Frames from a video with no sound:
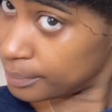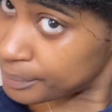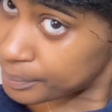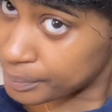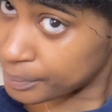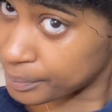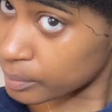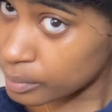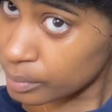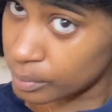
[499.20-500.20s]
in
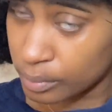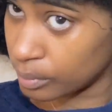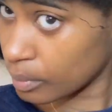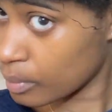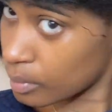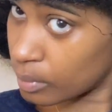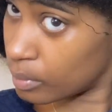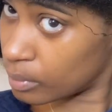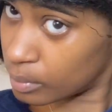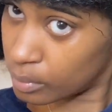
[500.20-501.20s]
see y'all see
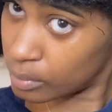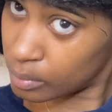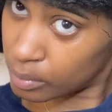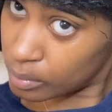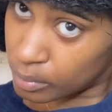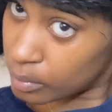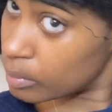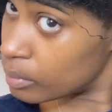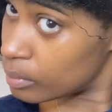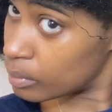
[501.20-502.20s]
the middle of my head that's